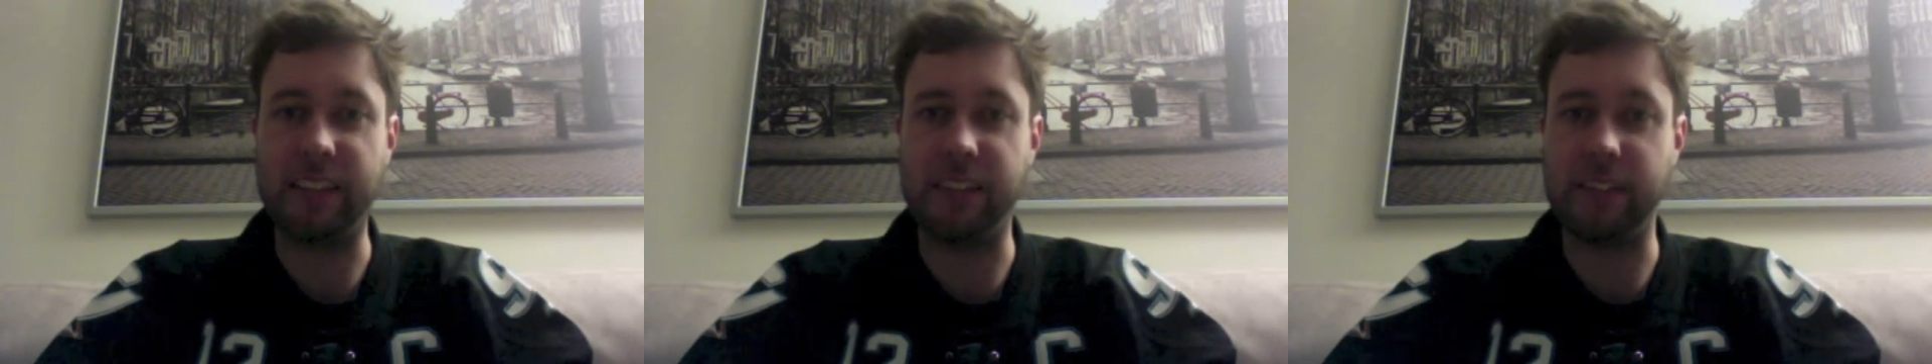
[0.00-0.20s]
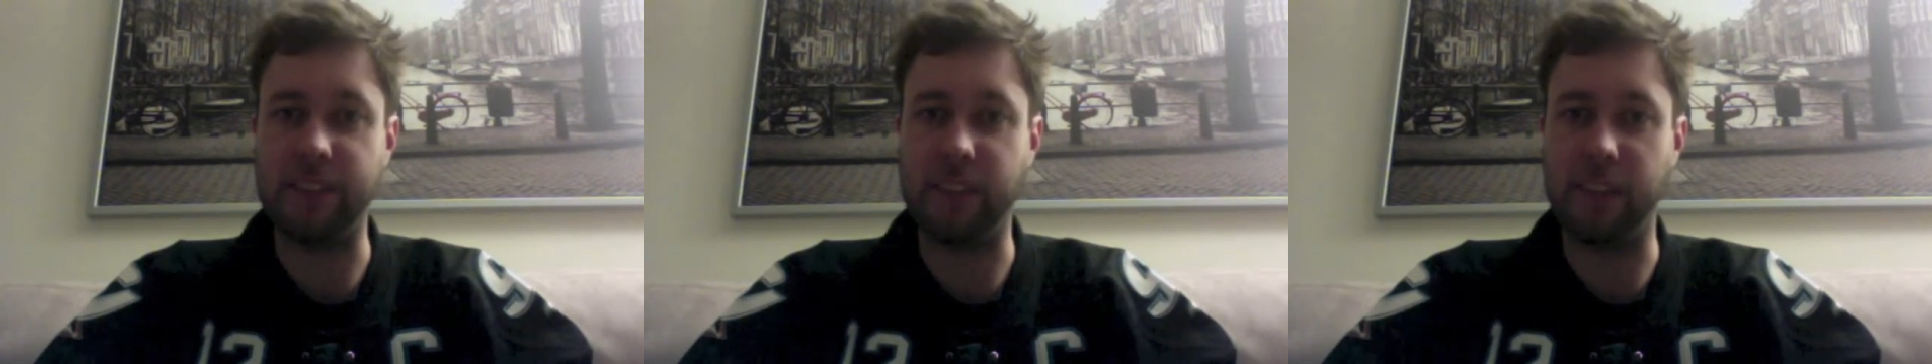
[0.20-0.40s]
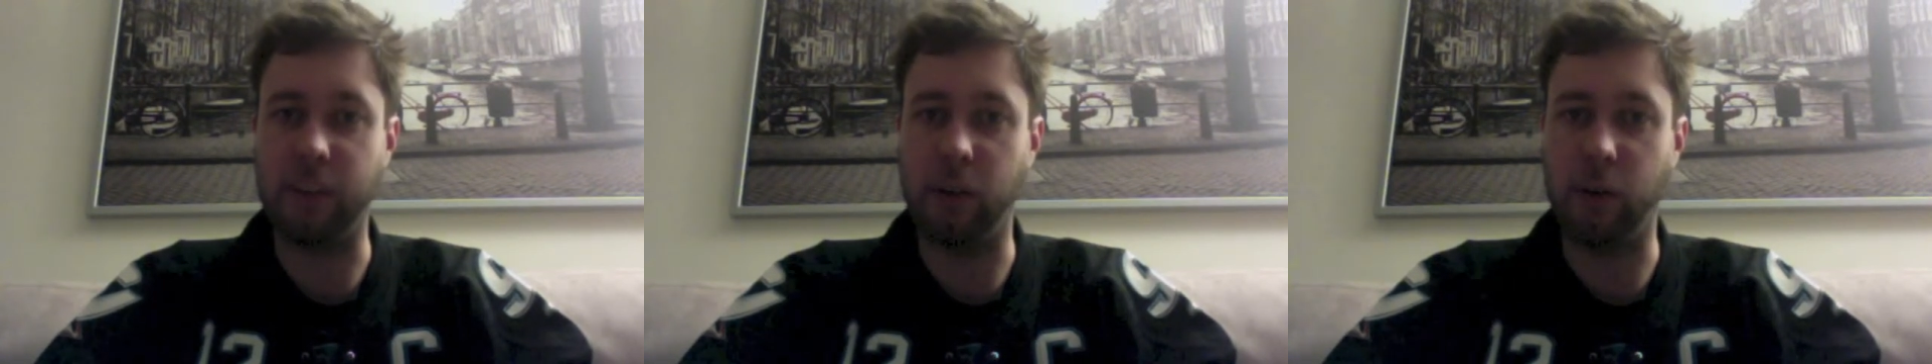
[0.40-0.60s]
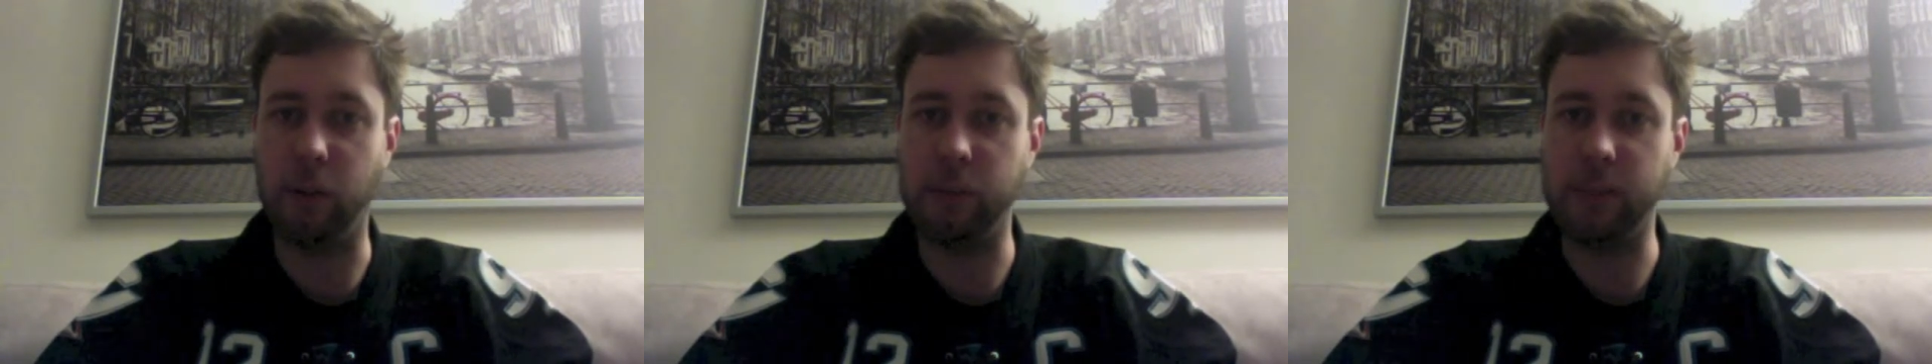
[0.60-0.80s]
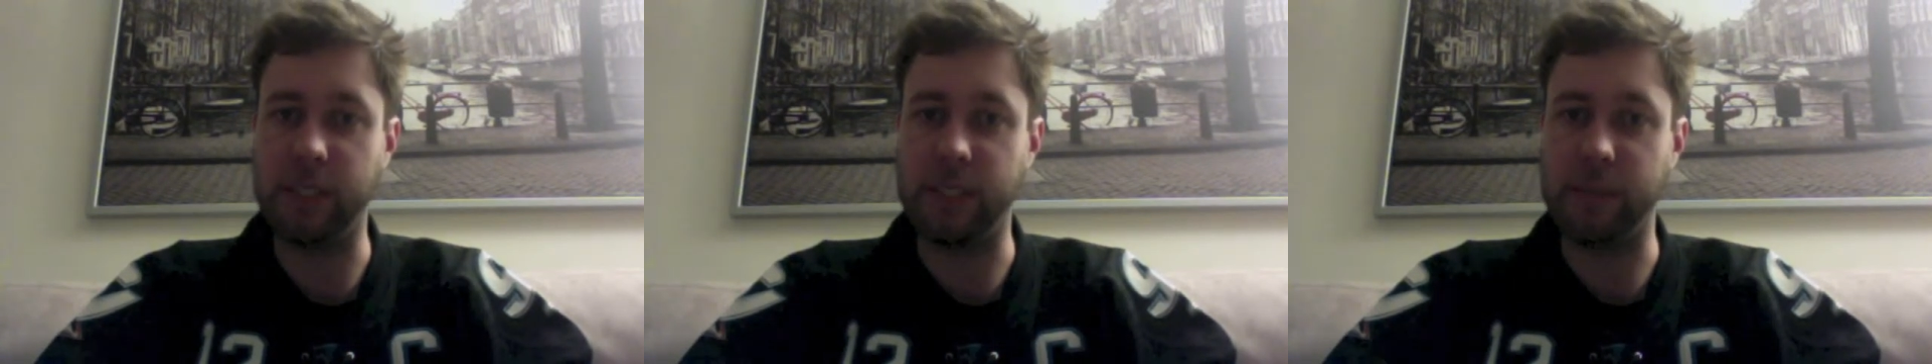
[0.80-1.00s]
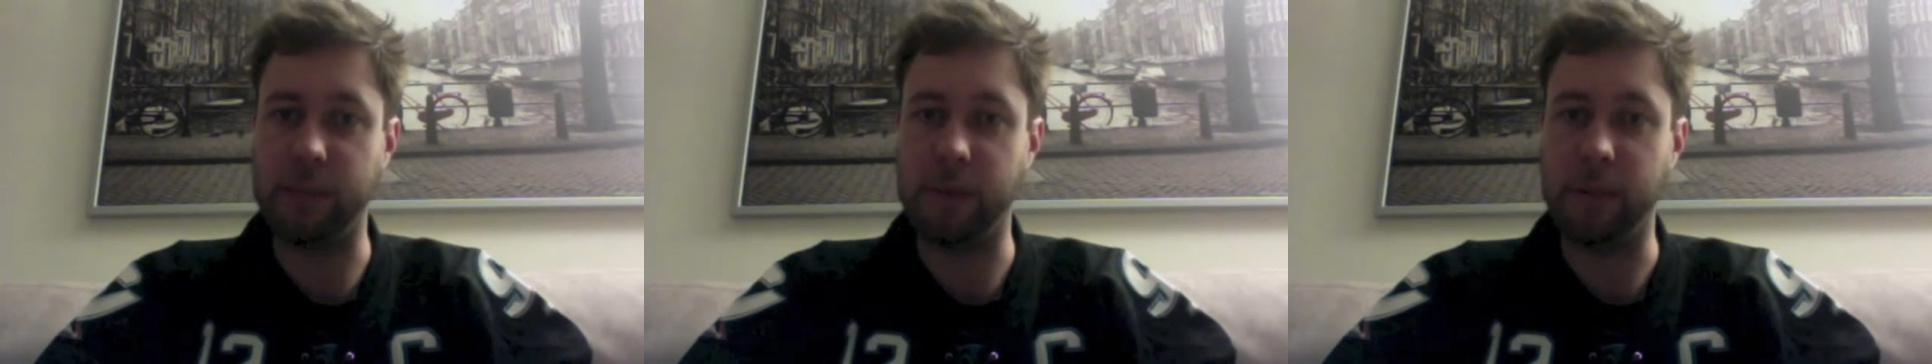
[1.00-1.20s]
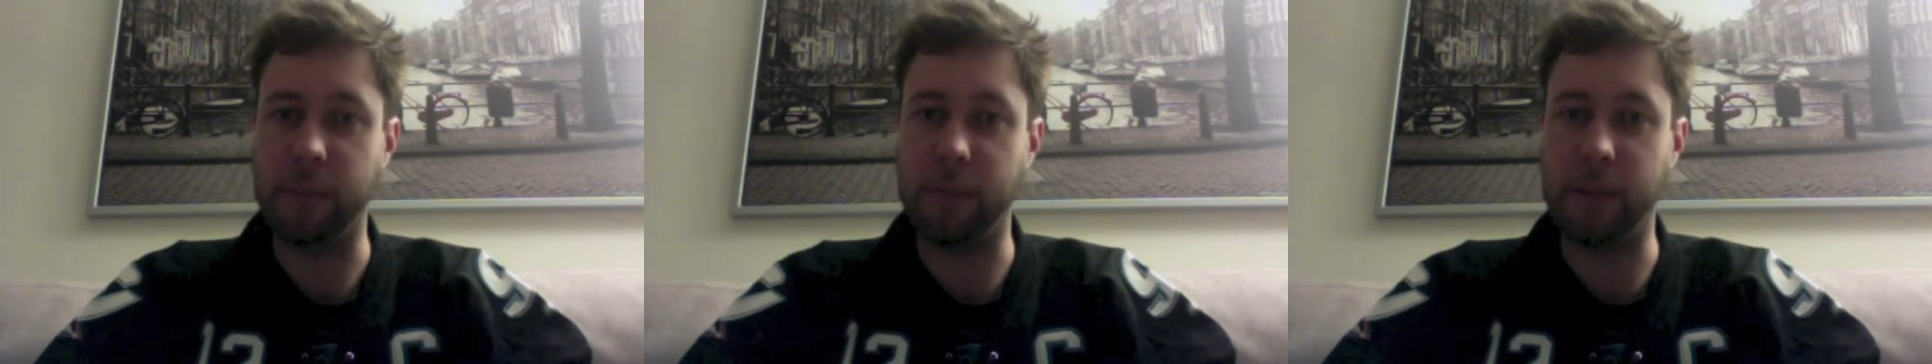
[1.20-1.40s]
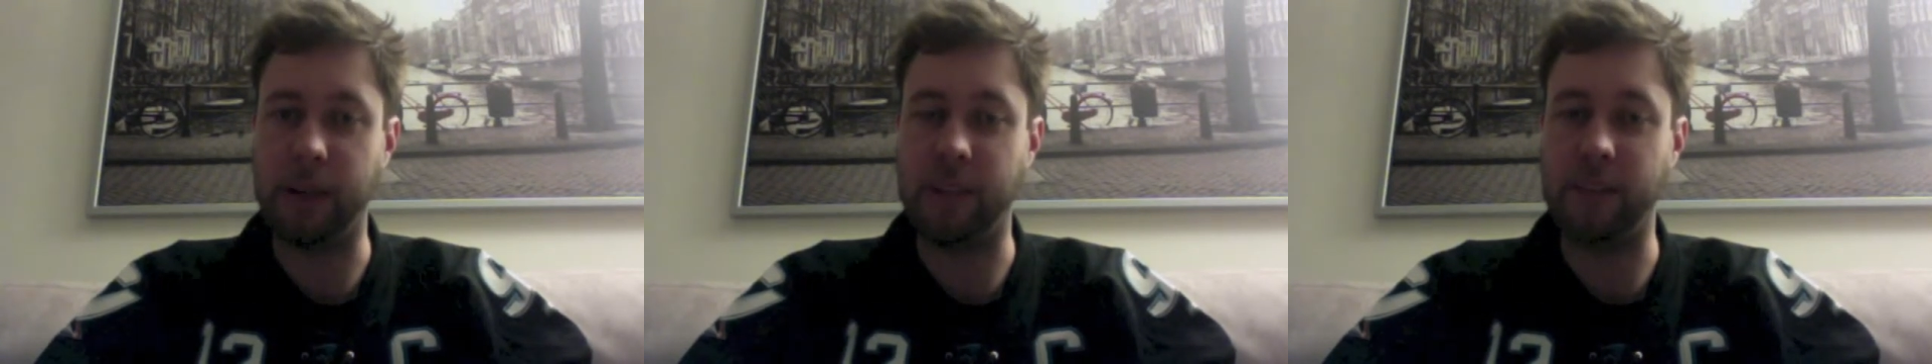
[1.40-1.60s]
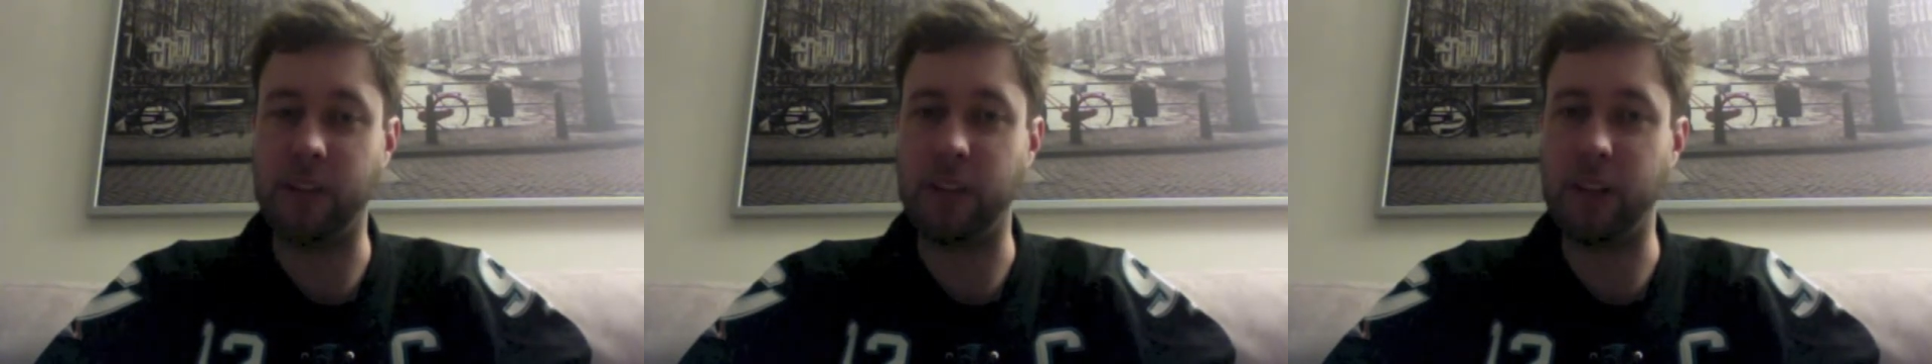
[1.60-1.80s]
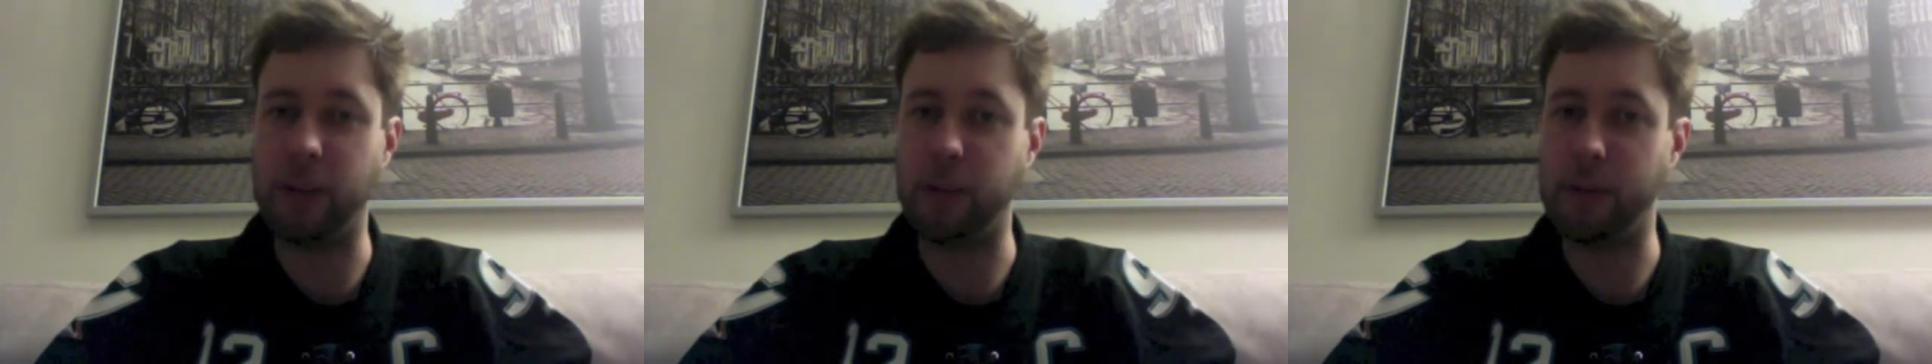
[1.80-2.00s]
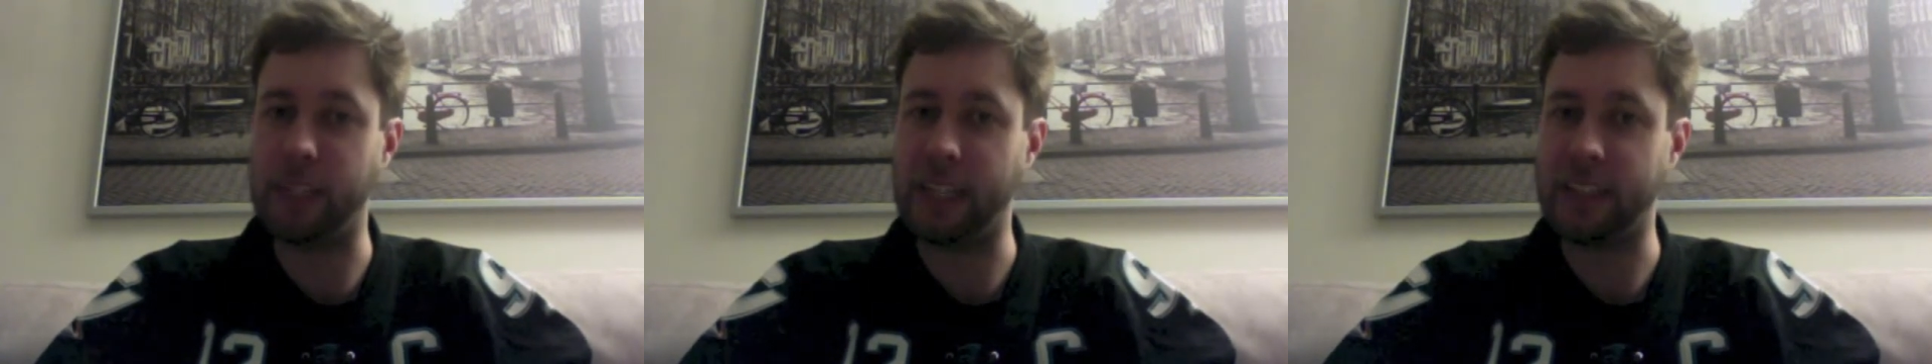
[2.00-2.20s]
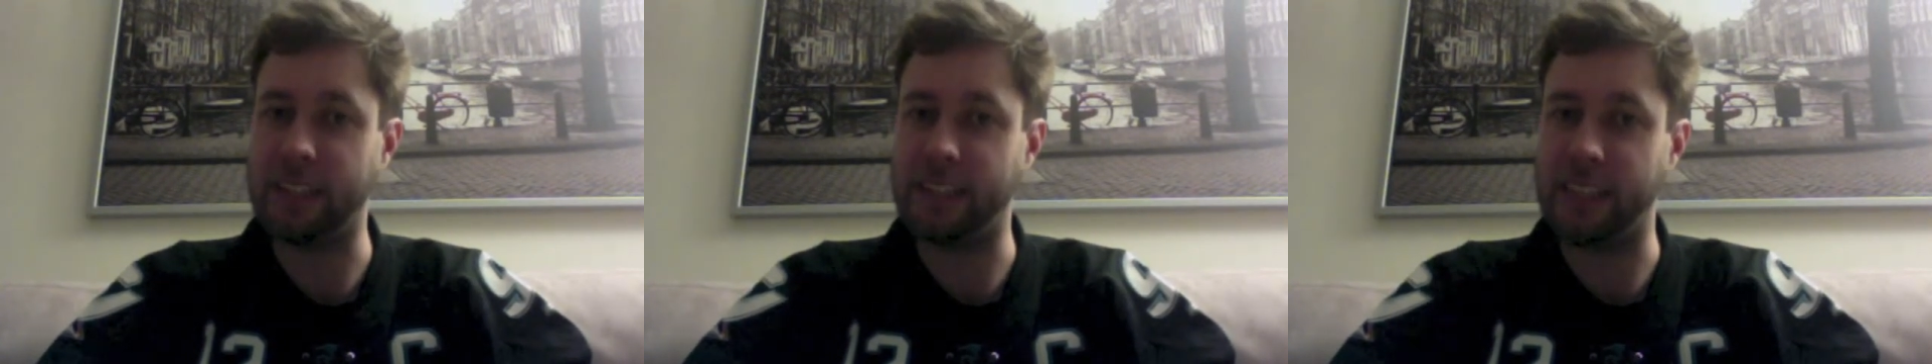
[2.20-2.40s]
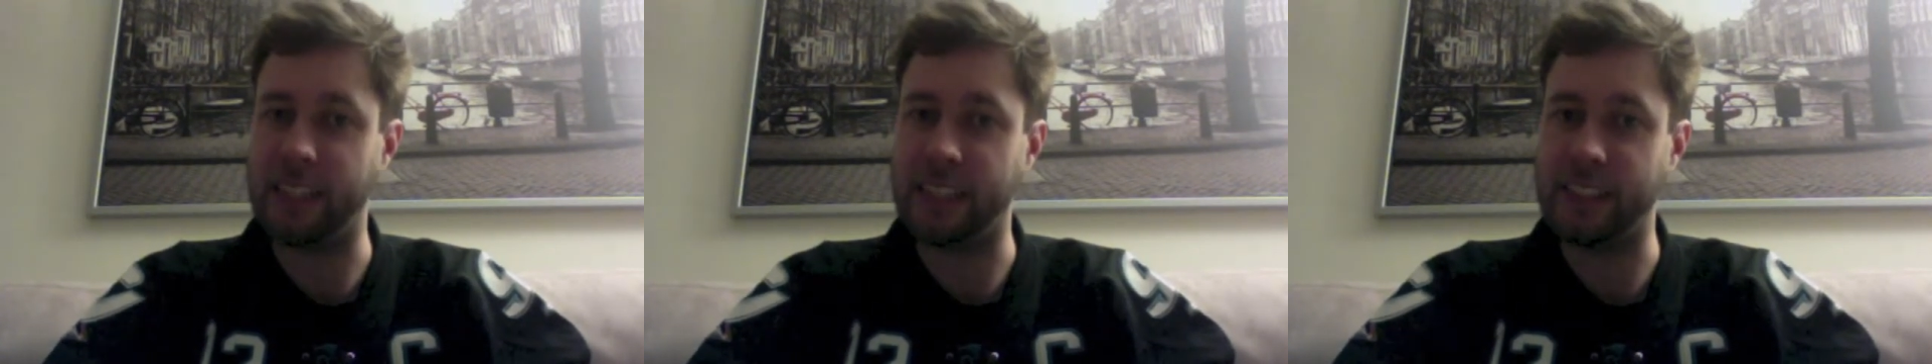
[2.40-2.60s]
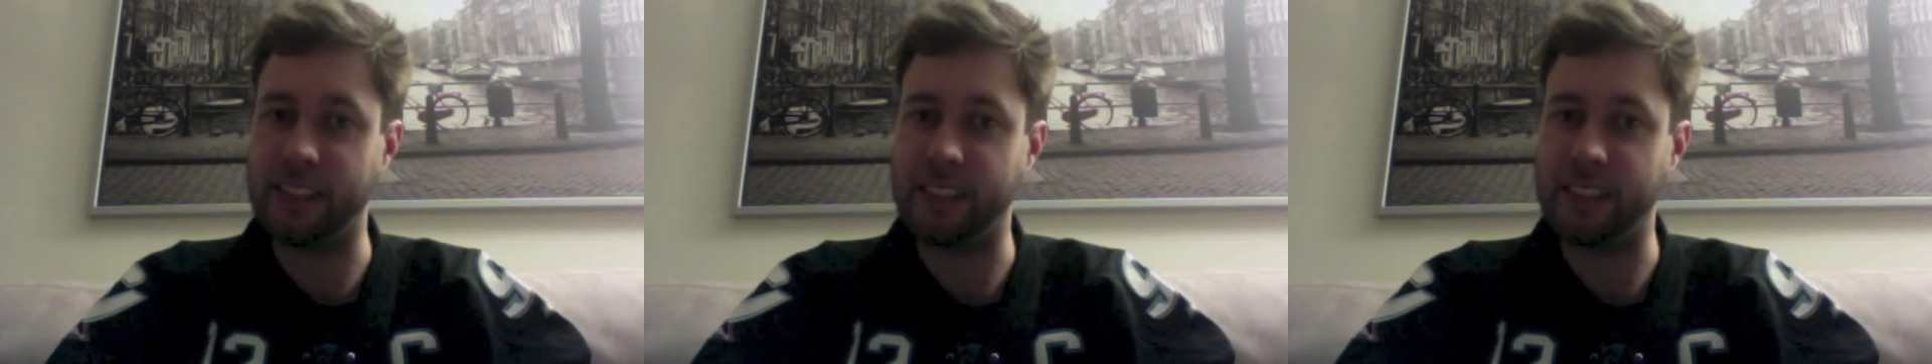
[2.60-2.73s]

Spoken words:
goes to the home team, but I'm going to go against that.